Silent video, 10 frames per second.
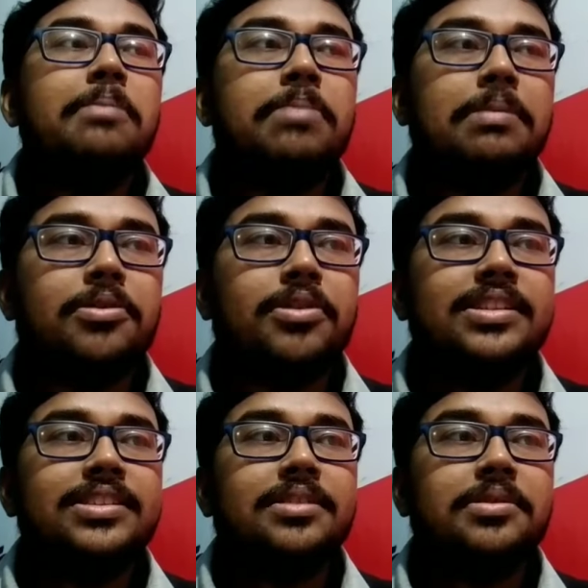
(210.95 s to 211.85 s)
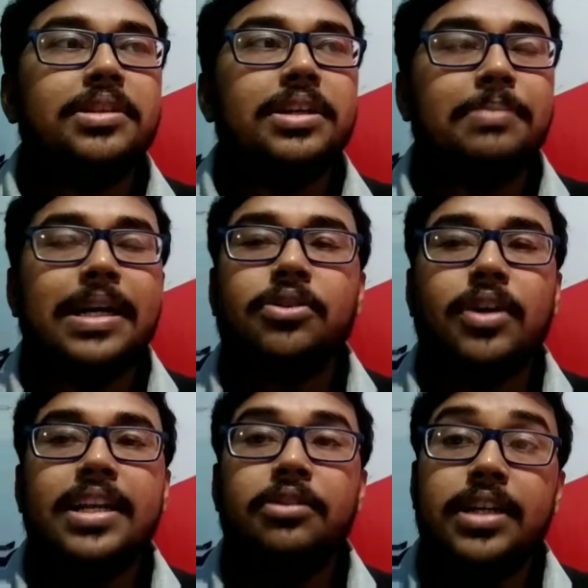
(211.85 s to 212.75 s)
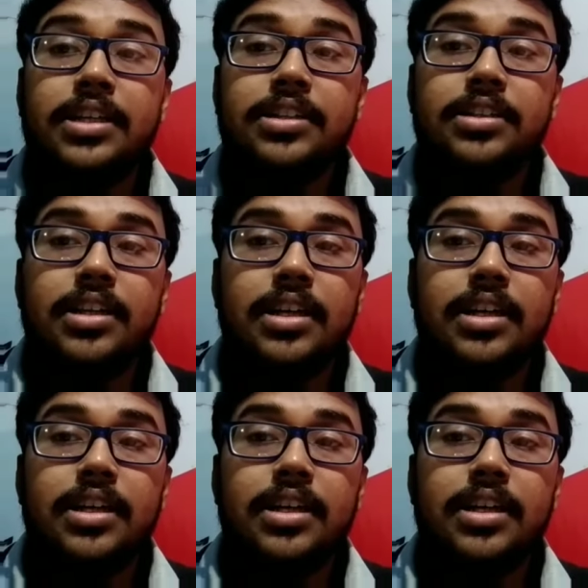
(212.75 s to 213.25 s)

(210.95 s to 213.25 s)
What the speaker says: Paper 1 is the part where you can